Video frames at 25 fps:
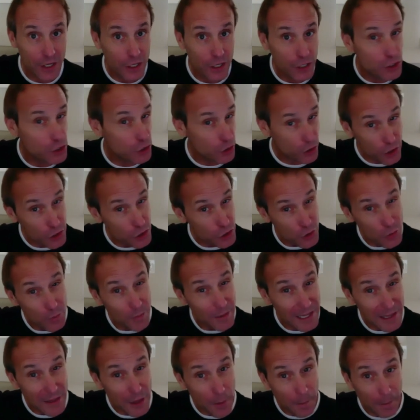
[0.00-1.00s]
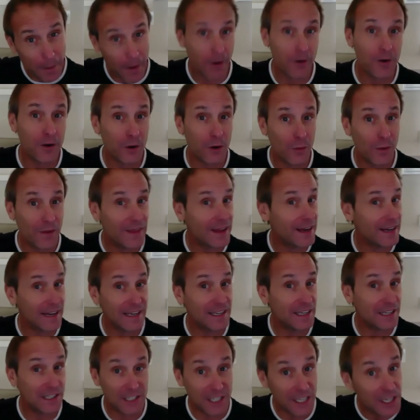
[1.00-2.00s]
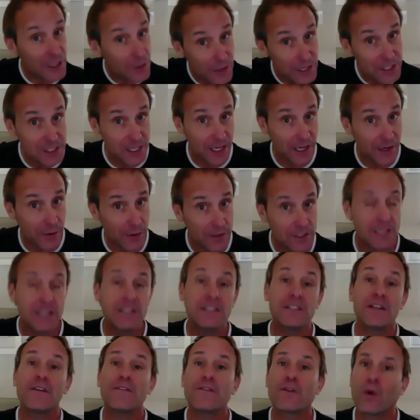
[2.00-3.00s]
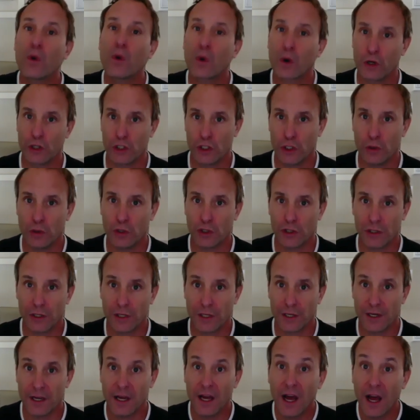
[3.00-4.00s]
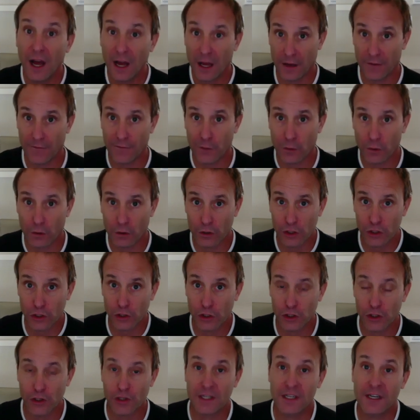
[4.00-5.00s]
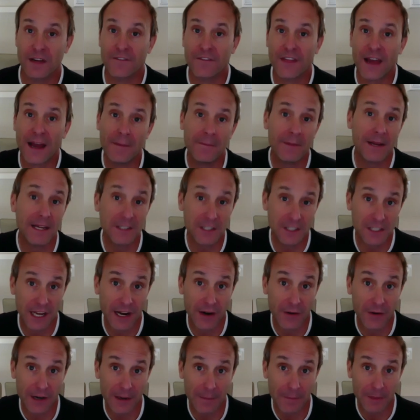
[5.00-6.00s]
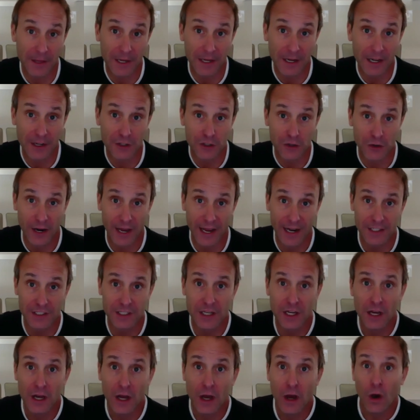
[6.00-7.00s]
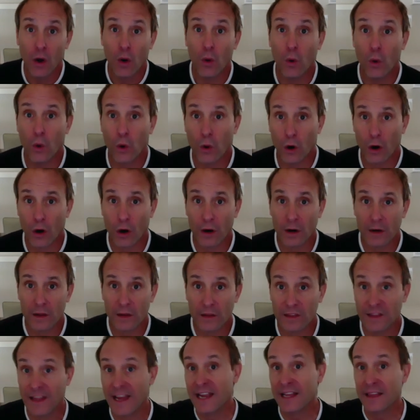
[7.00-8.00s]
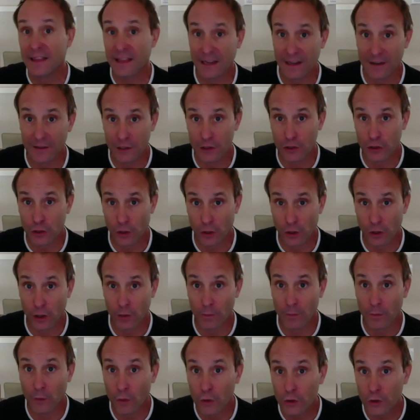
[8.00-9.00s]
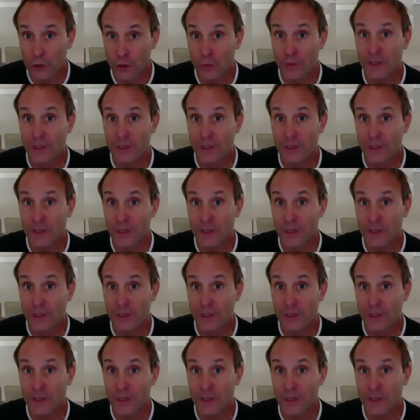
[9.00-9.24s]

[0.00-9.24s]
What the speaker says: shouldn't you be their partner when they need to decrease 100 seats? Of course you should. Of course you should. And if that means tearing up the contract or lengthening the term or doing